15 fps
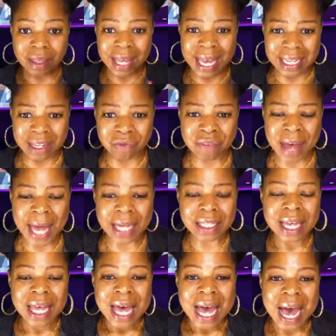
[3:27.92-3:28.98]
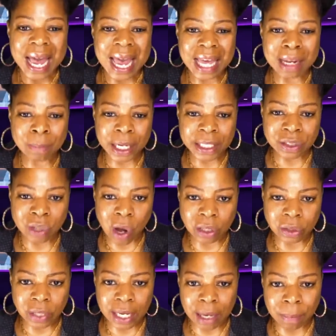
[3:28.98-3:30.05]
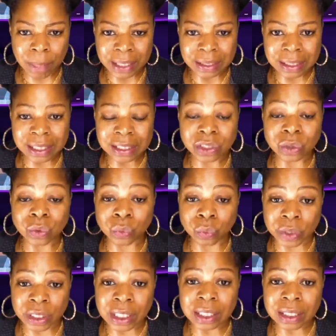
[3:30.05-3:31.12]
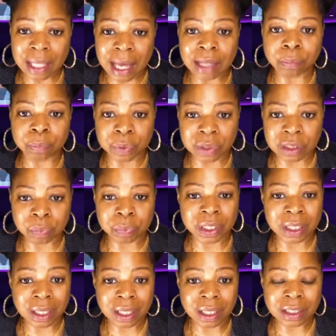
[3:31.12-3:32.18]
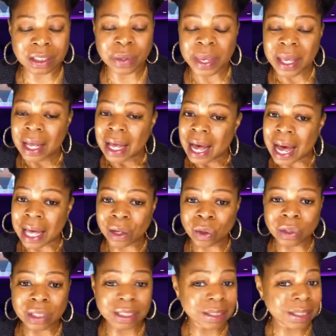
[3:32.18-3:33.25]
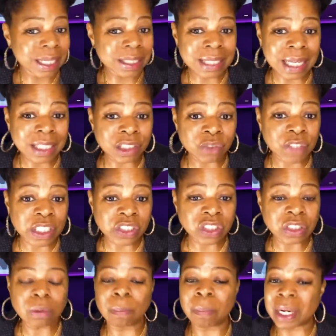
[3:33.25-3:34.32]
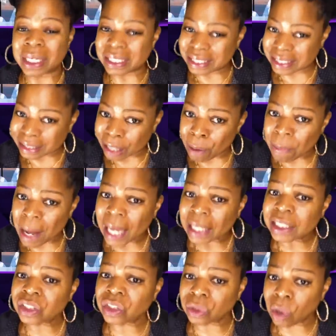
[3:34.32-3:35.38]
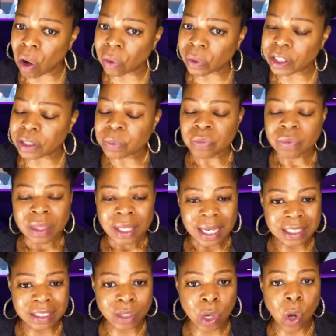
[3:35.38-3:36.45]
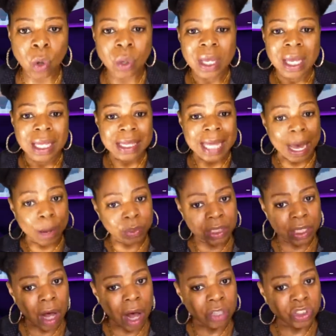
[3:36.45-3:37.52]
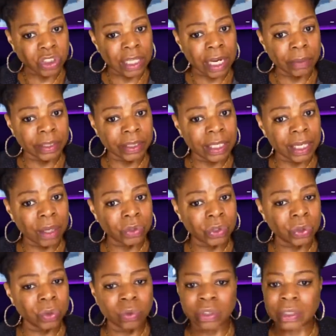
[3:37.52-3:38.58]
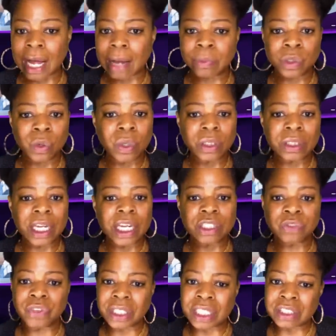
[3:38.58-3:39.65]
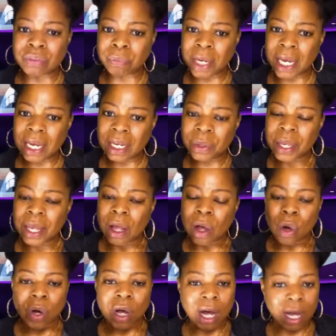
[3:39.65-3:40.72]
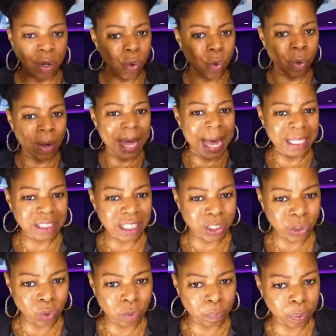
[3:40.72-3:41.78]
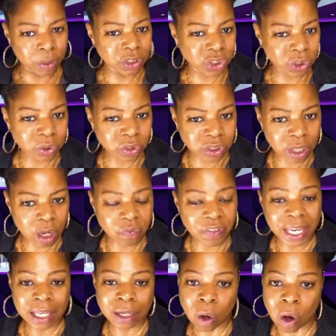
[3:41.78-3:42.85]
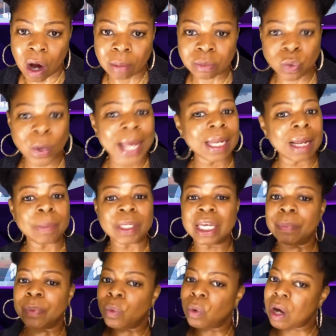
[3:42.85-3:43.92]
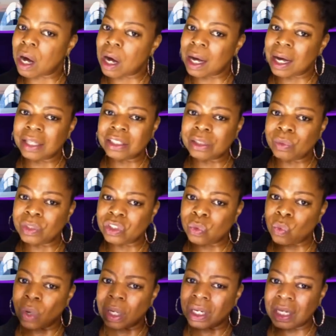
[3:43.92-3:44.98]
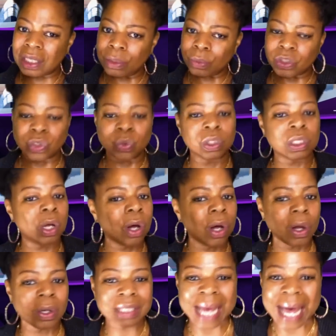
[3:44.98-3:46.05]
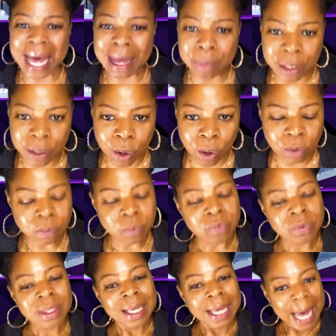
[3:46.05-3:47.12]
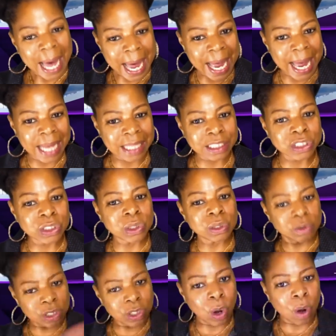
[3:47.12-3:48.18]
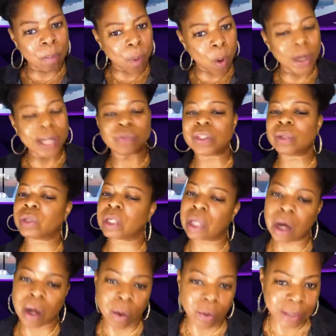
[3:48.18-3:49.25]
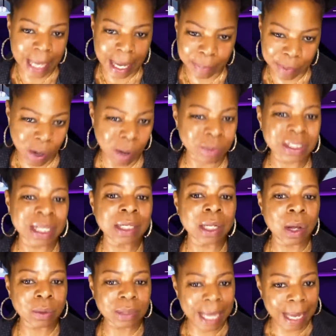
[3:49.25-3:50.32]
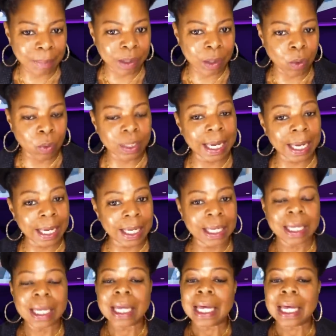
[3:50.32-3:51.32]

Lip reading: And in fact, I had my daughter and my niece read that book because it says that it's fiction, but it's somebody's story. And so that was a cautionary tale too. Stop doing things for these men who are asking you to put yourself in harm's way. And I'm gonna keep it 100 with you, 100 with you. A long time ago, I had this, boyfriend, a long time ago. I'm going to say a long time ago, okay?